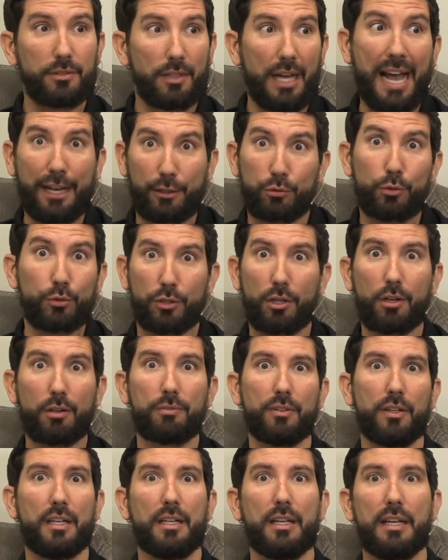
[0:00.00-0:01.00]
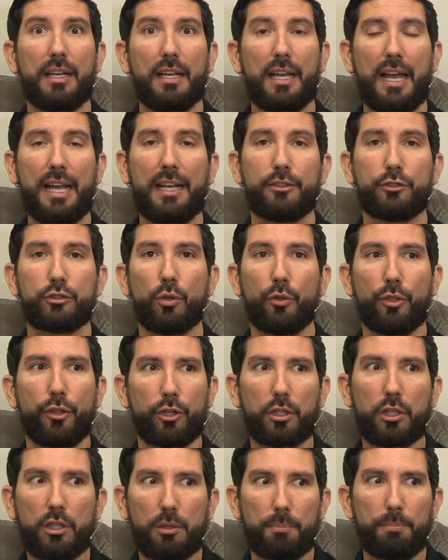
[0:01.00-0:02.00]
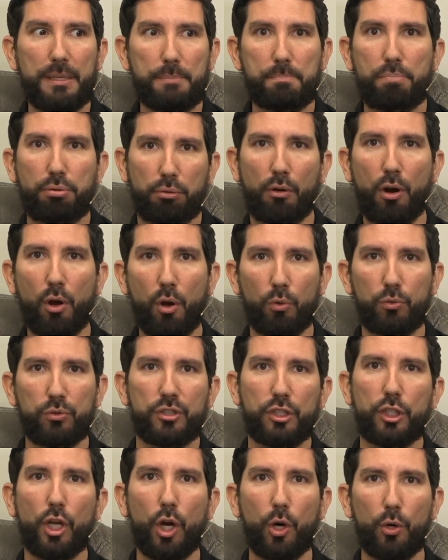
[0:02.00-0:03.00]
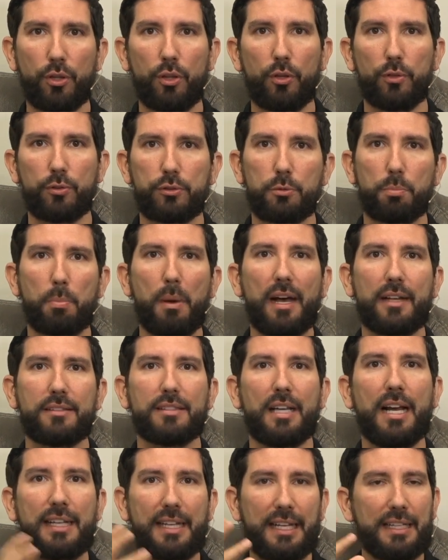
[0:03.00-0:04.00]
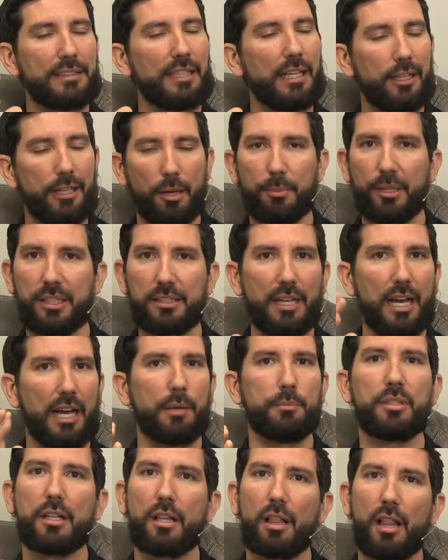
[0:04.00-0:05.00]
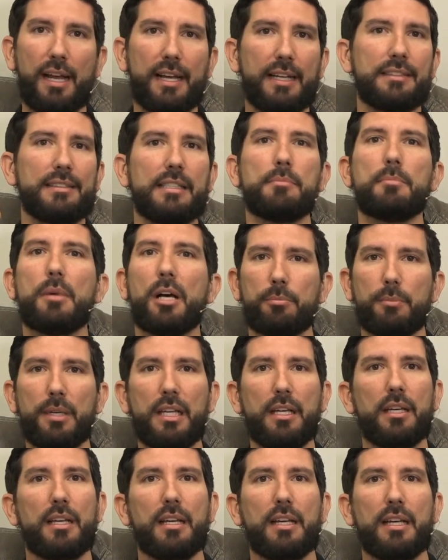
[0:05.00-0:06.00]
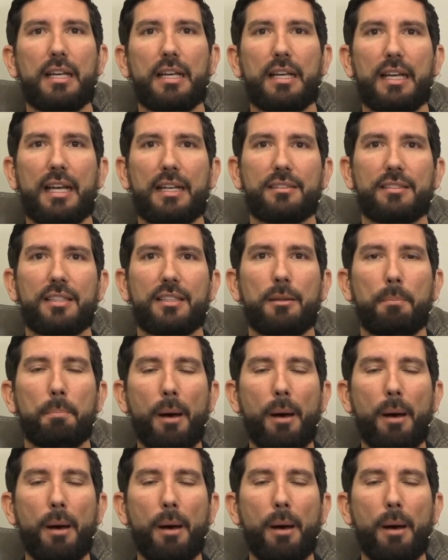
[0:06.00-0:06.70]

astroturf. And so they're going to be prone to go to those spots. I can't tell you how many times a client has emailed me and said the